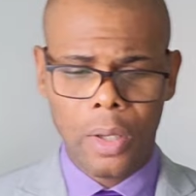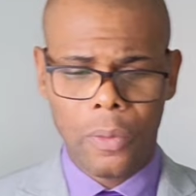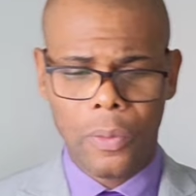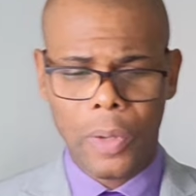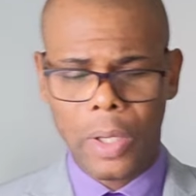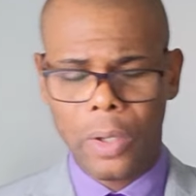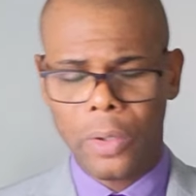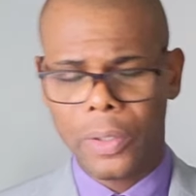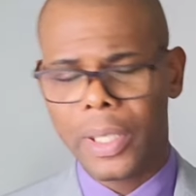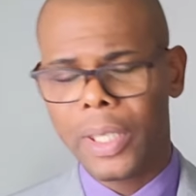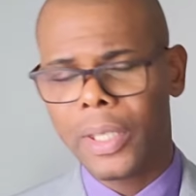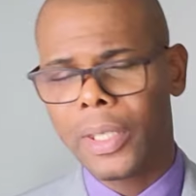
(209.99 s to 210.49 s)
We
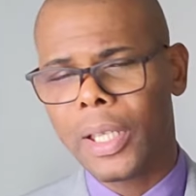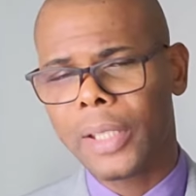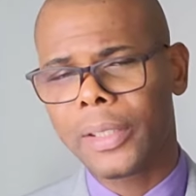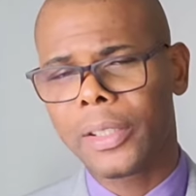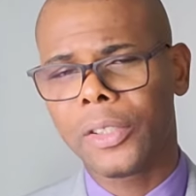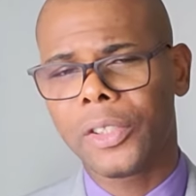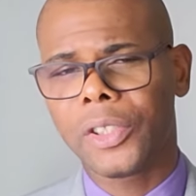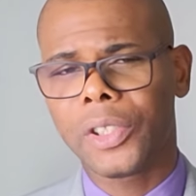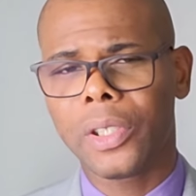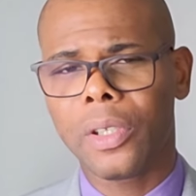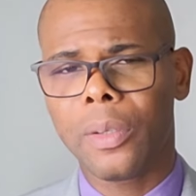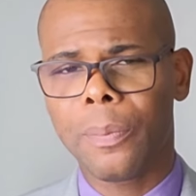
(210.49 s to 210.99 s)
are looking at
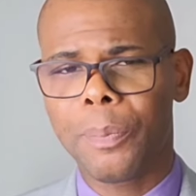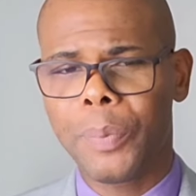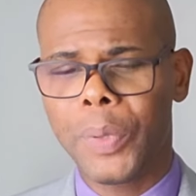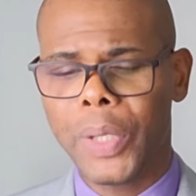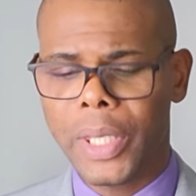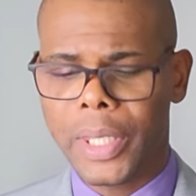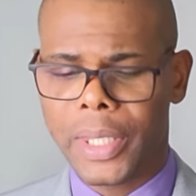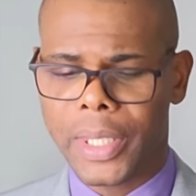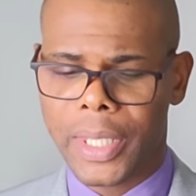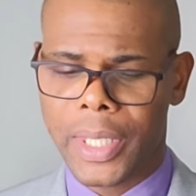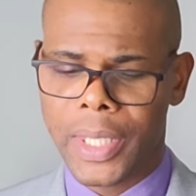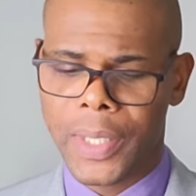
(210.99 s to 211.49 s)
the
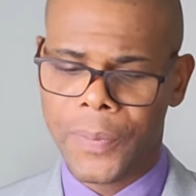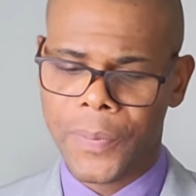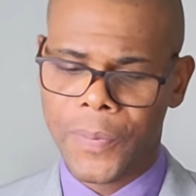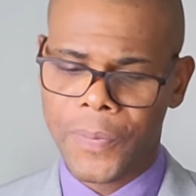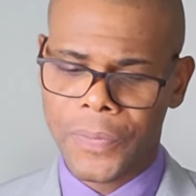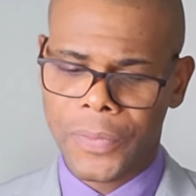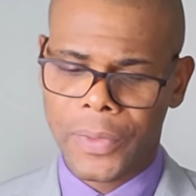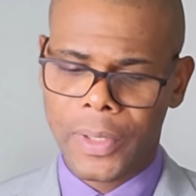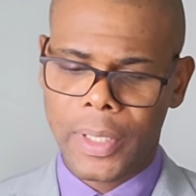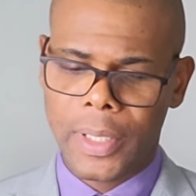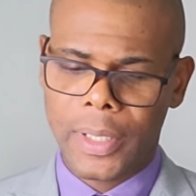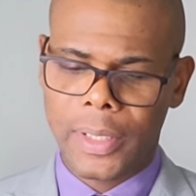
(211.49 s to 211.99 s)
topic,
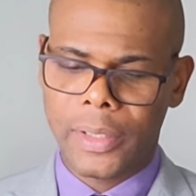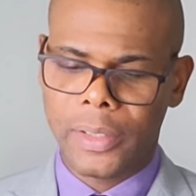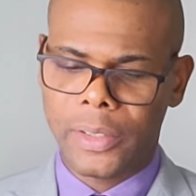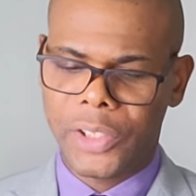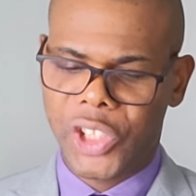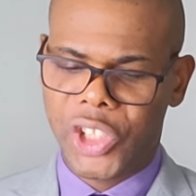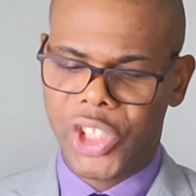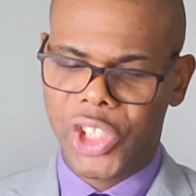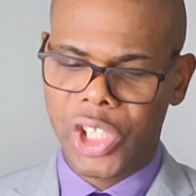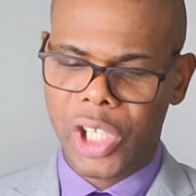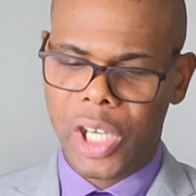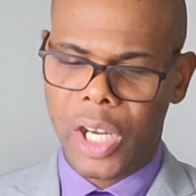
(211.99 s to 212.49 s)

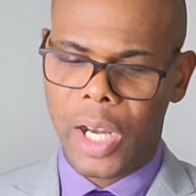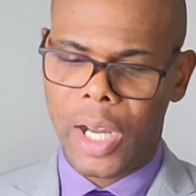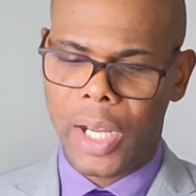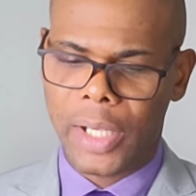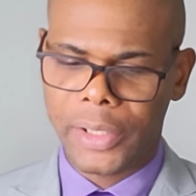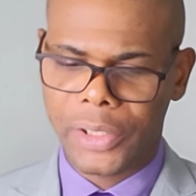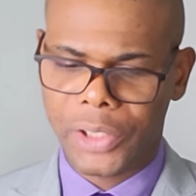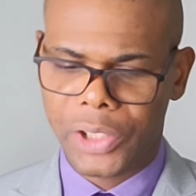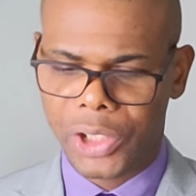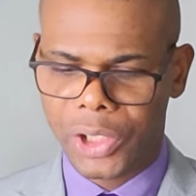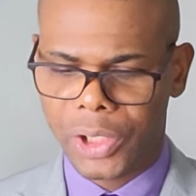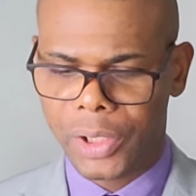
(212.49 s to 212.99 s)

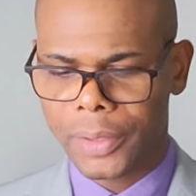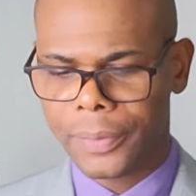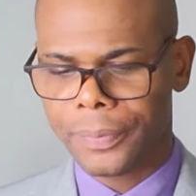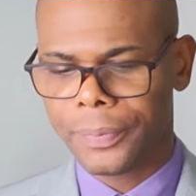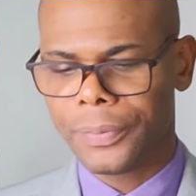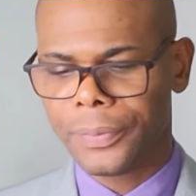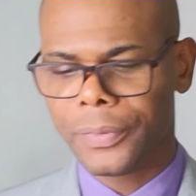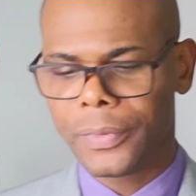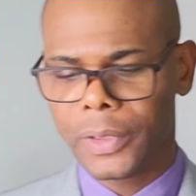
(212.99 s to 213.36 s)
charge,